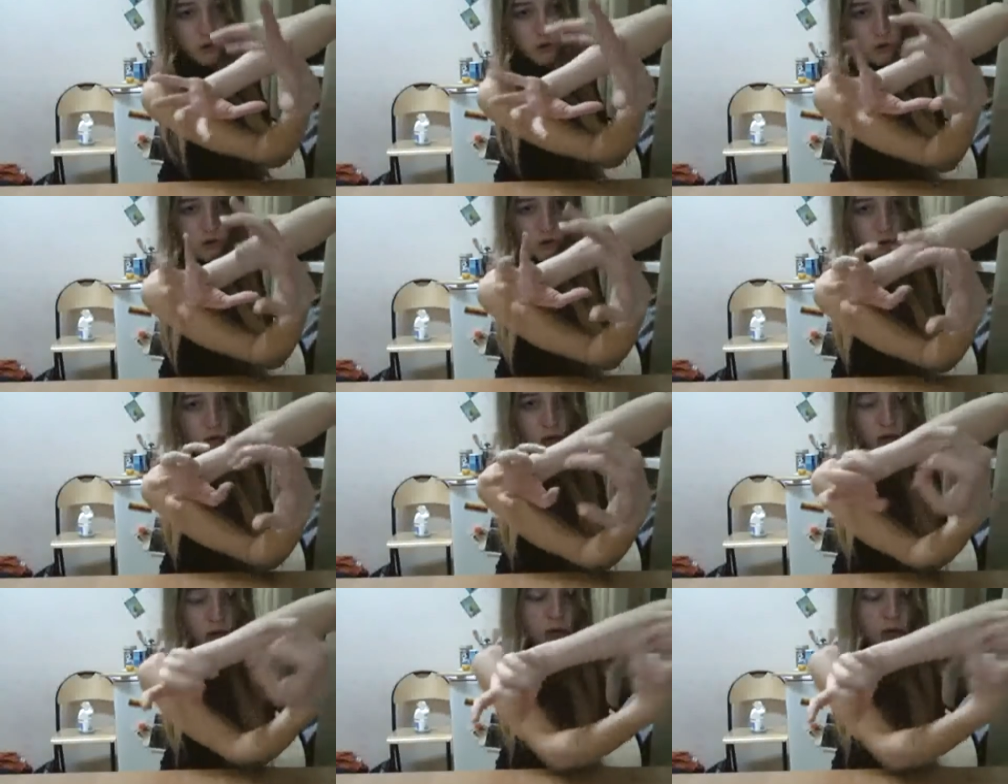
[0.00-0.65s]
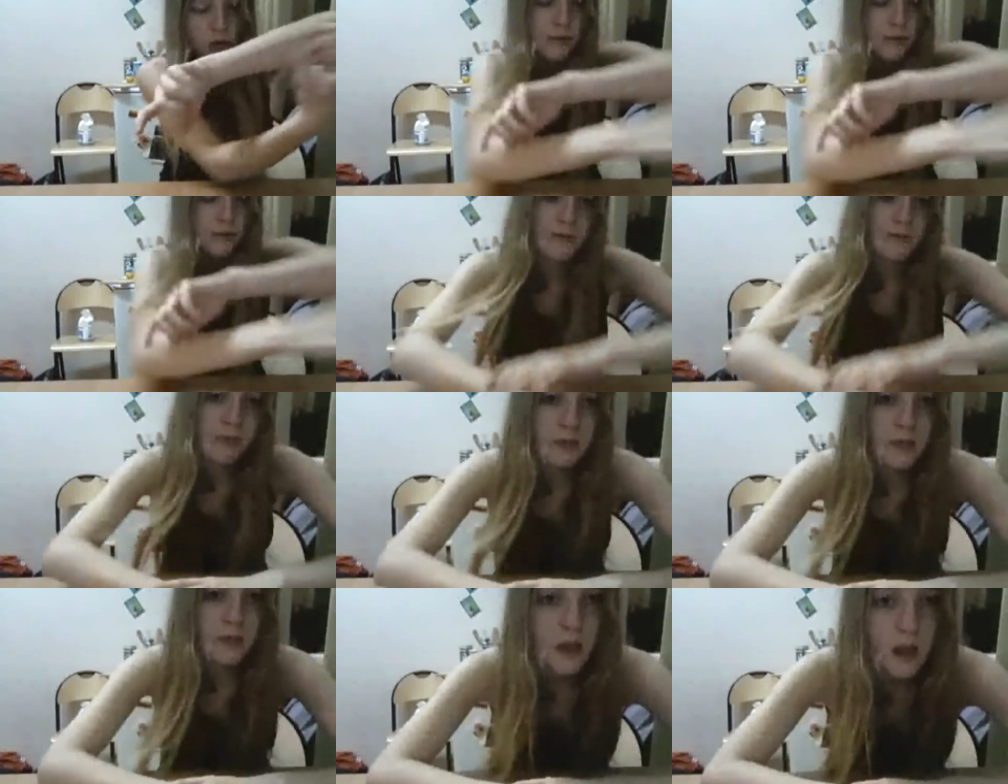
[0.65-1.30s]
Ooh.
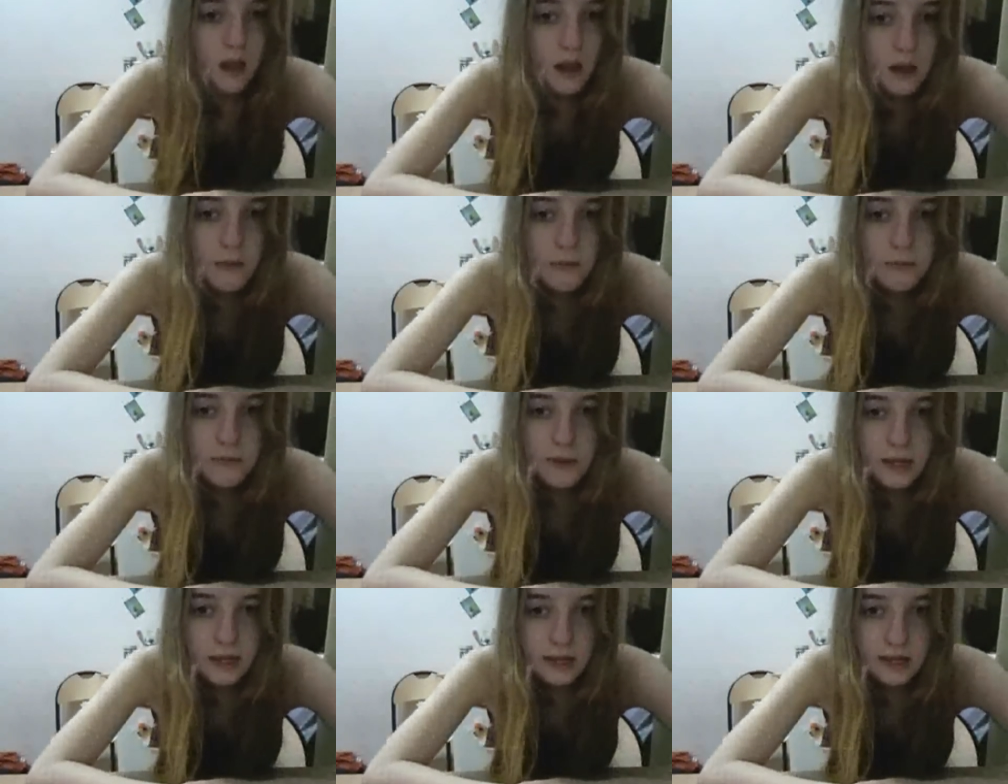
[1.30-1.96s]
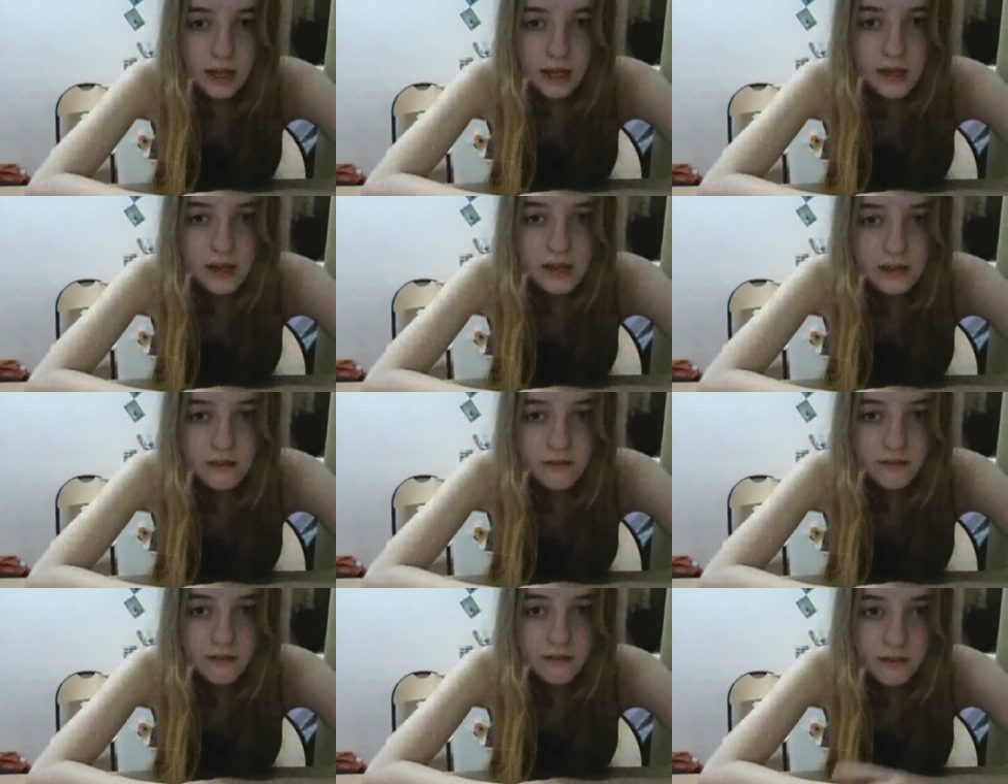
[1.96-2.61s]
Been
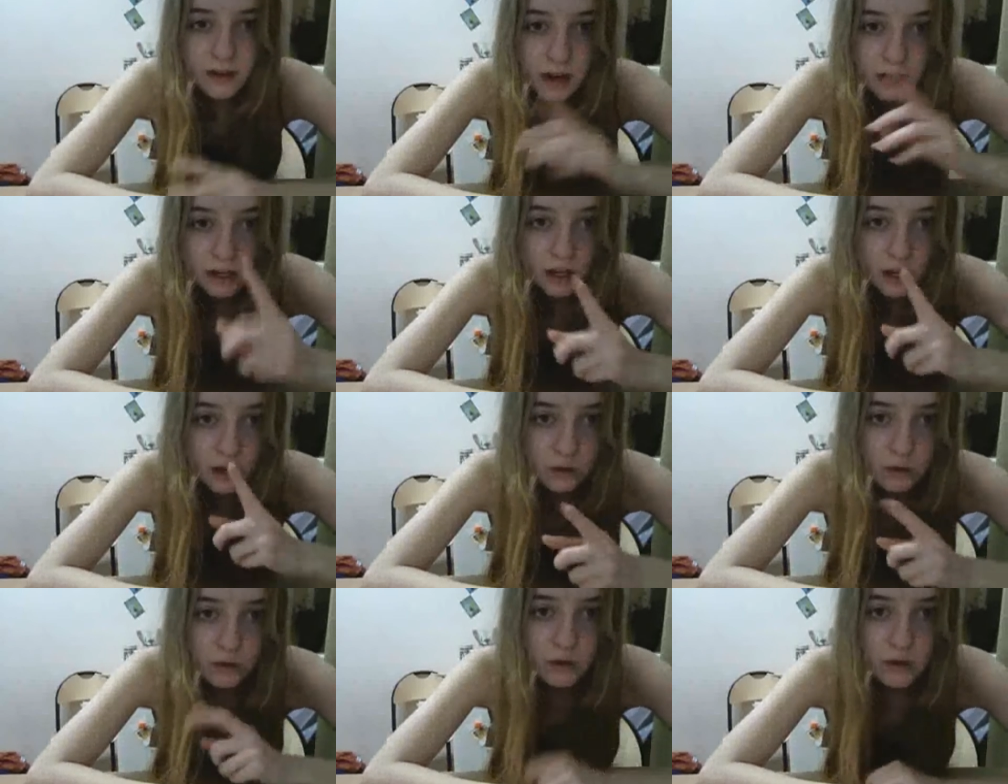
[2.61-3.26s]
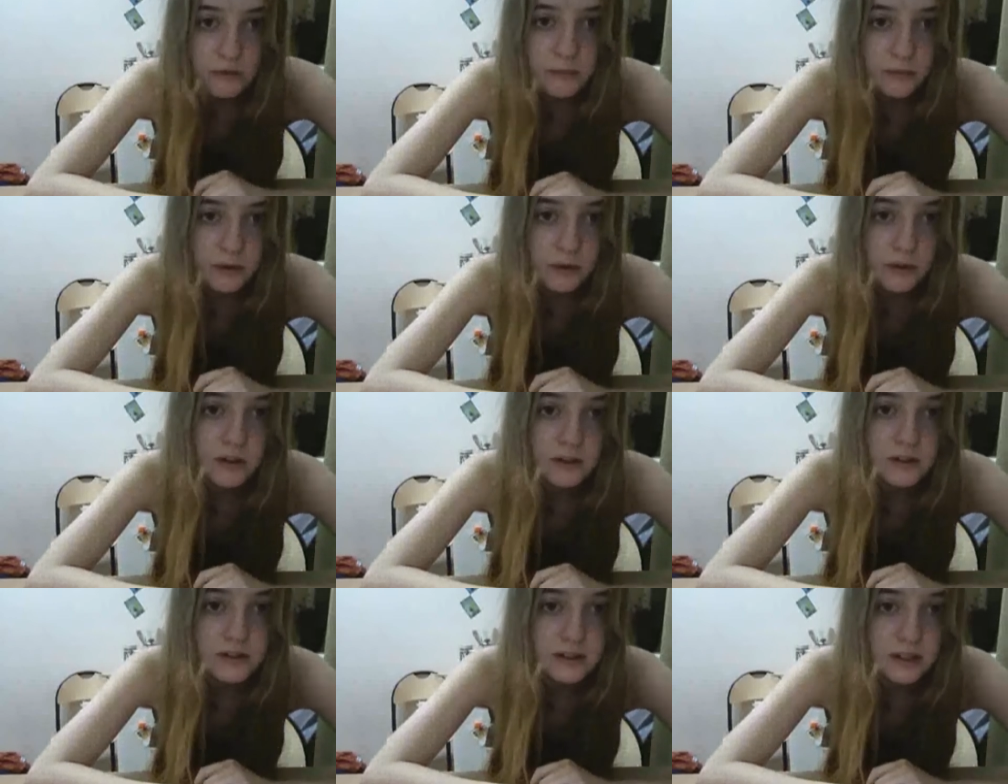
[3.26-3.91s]
actually very annoyed
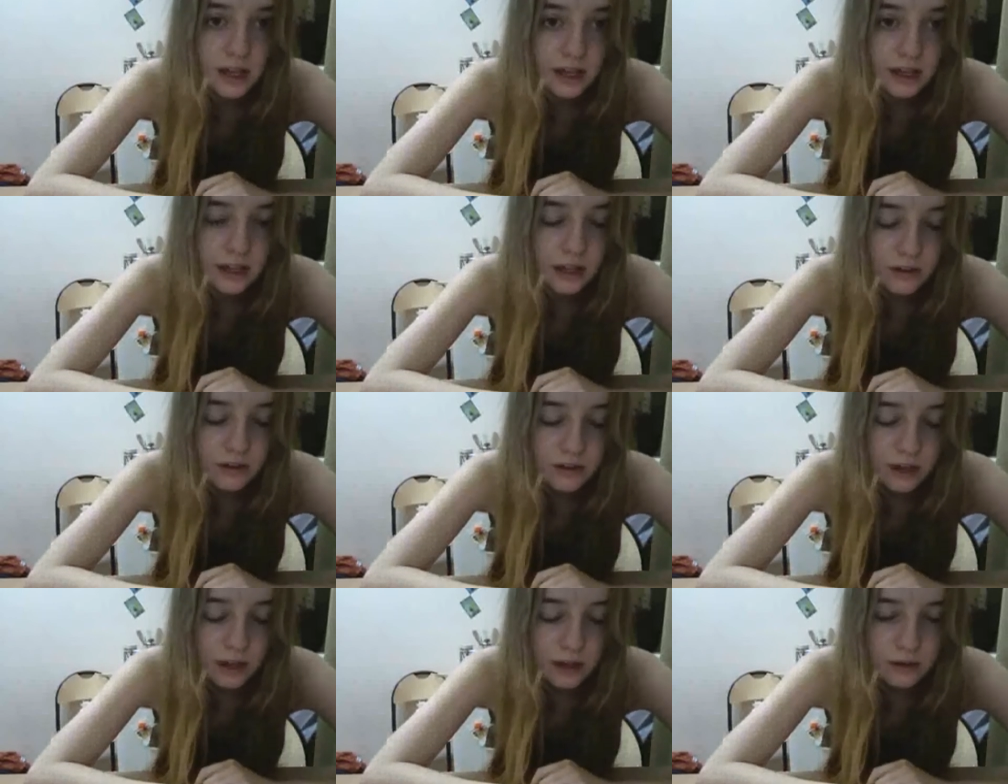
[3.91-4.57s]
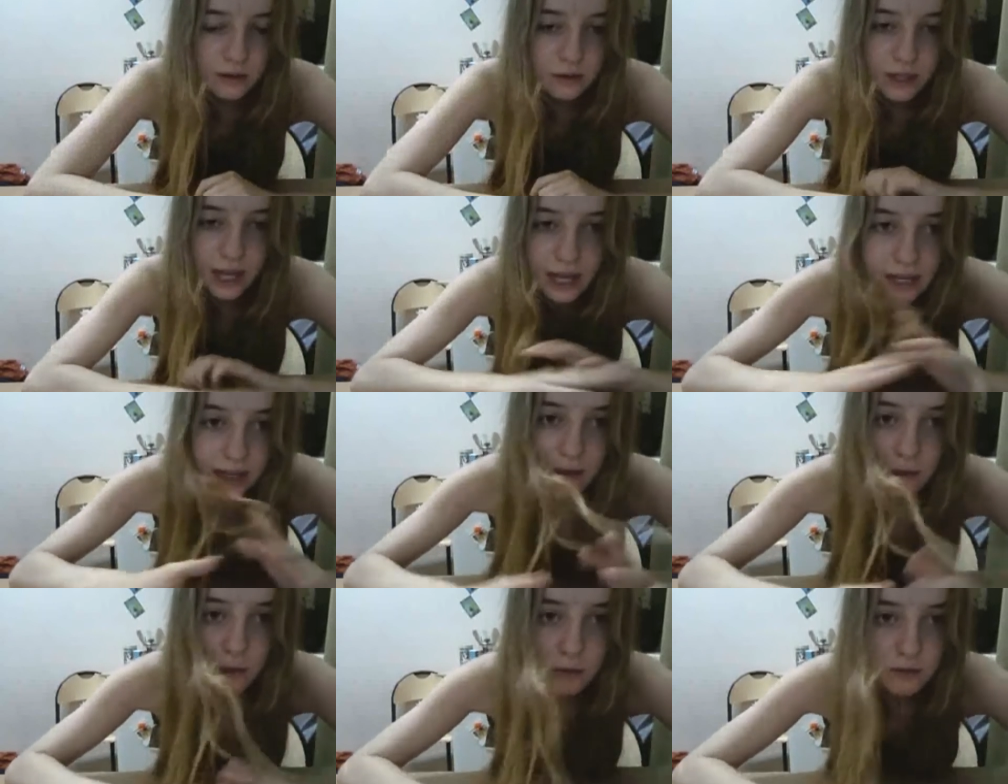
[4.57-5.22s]
because I cannot download
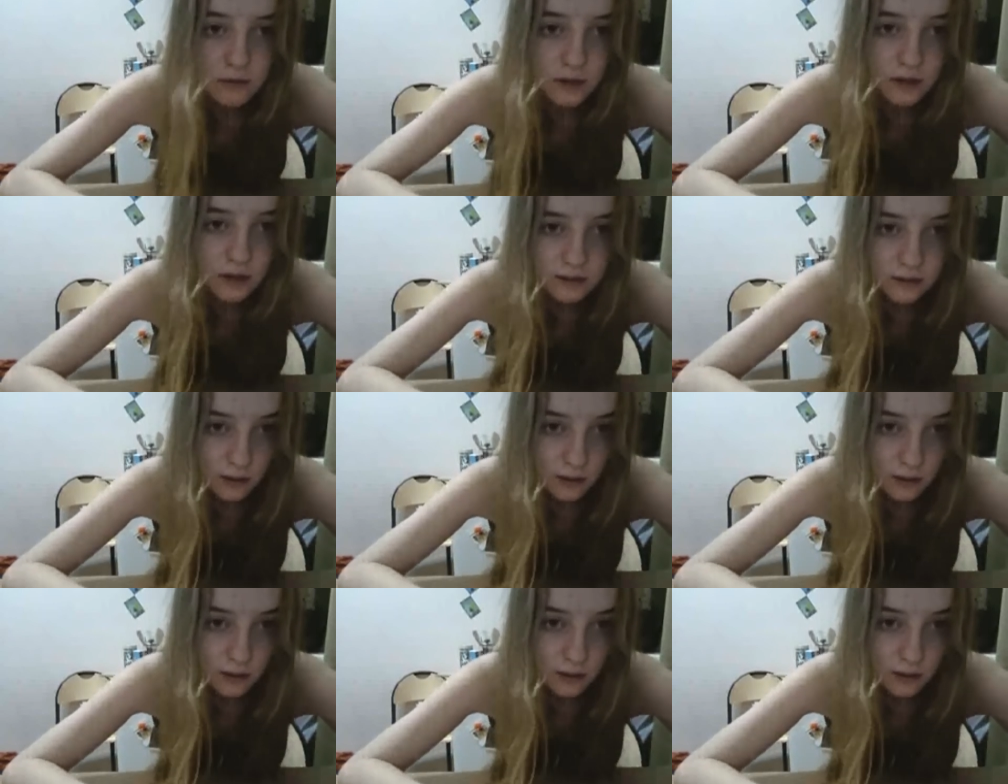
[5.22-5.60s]
any music.